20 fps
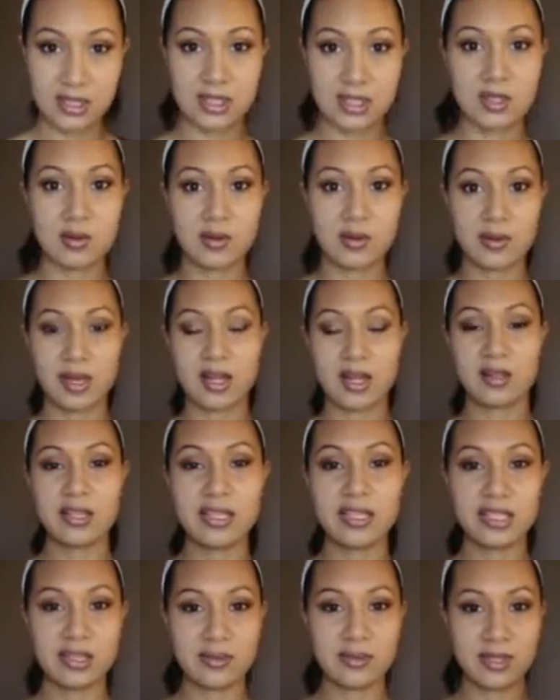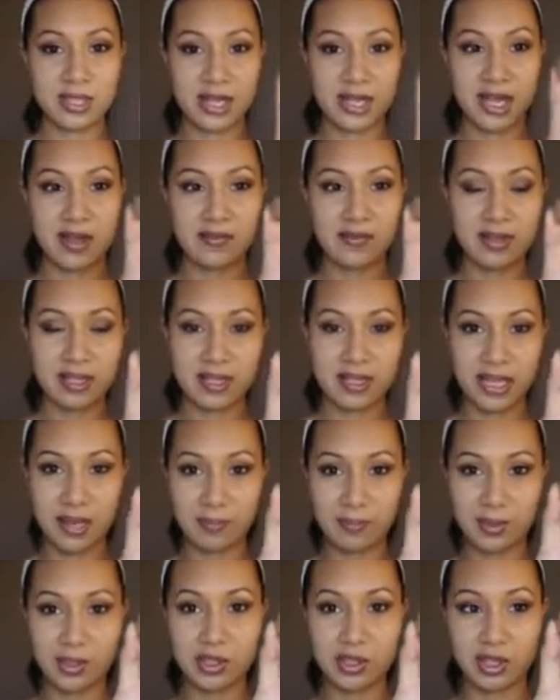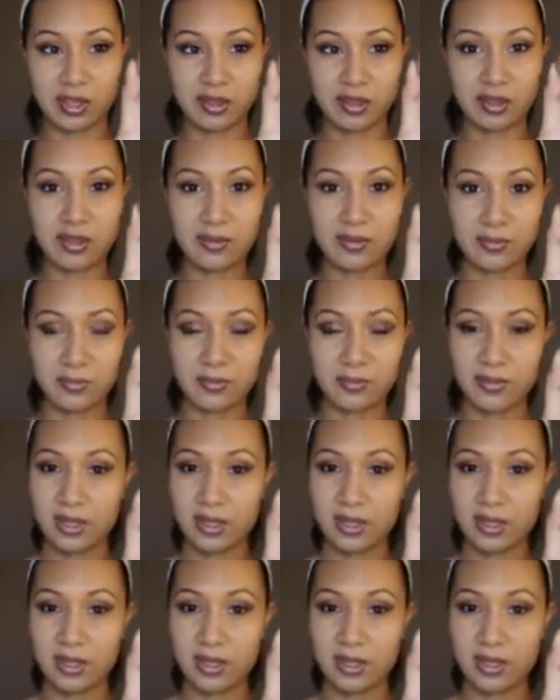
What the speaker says: So all I did was I have a sample jar.